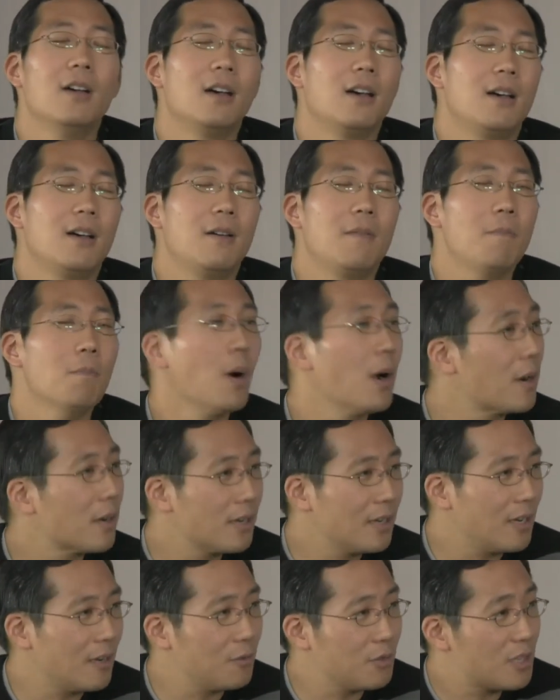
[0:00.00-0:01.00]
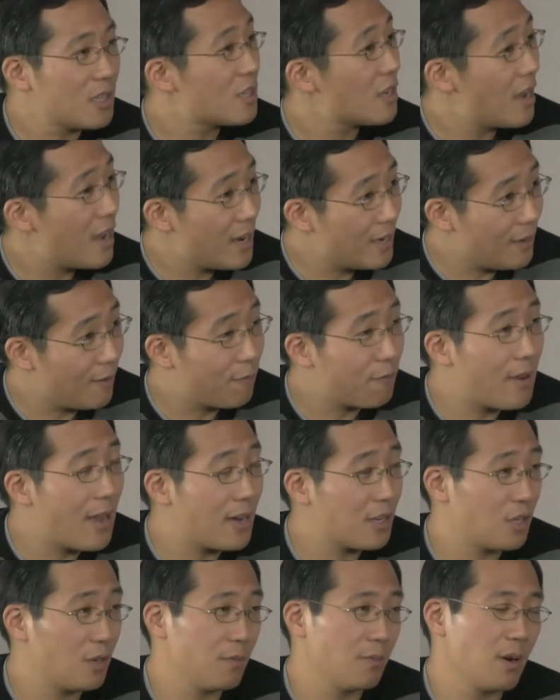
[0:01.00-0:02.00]
Uh, marketing was a tiny
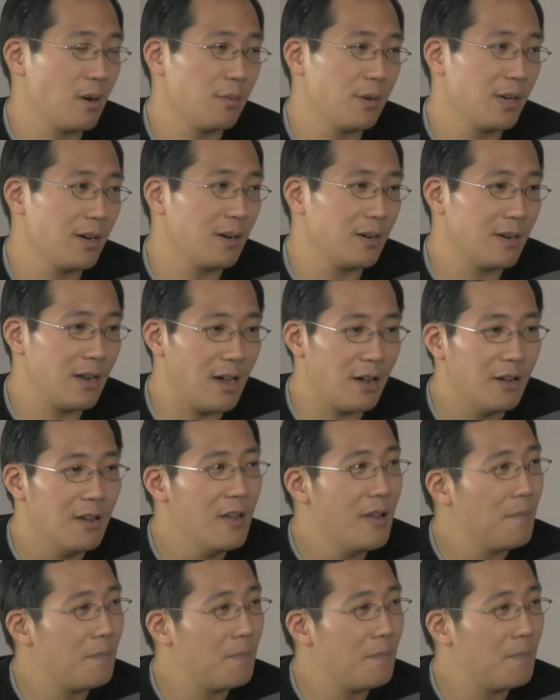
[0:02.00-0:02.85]
fraction of where we are now.